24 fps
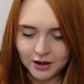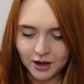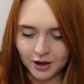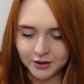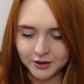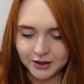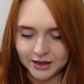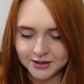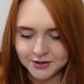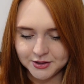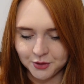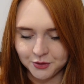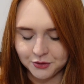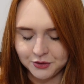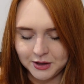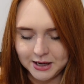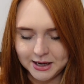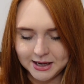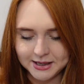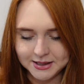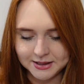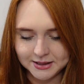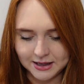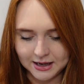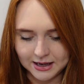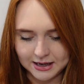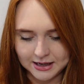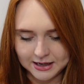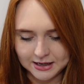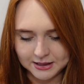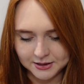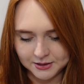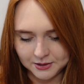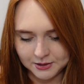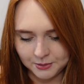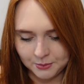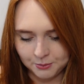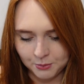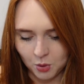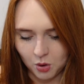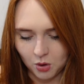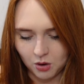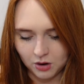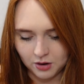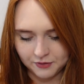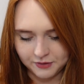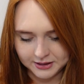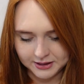Okay, so this is
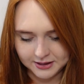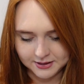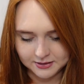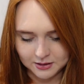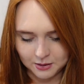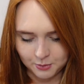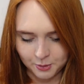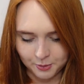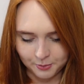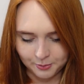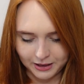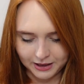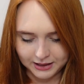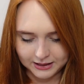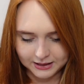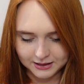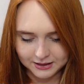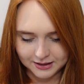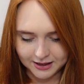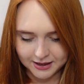more of a summer make.